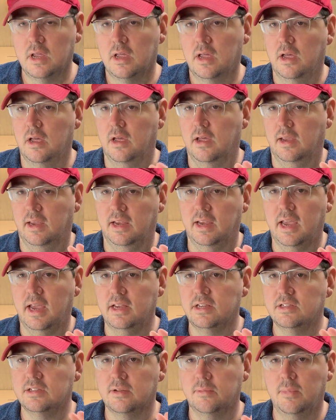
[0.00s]
uh, in
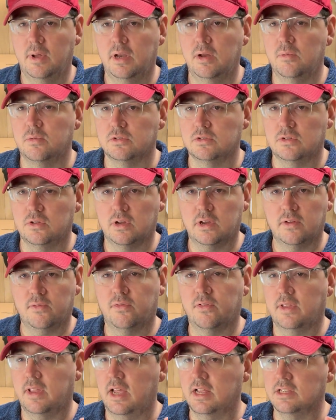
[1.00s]
case somebody was looking
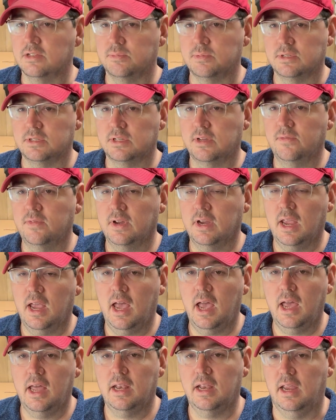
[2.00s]
for that specific
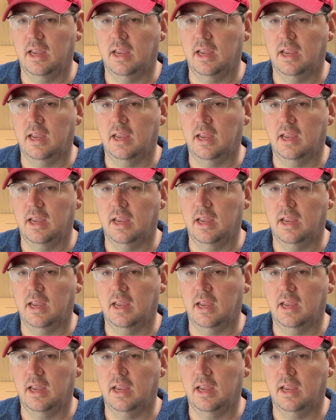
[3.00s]
hat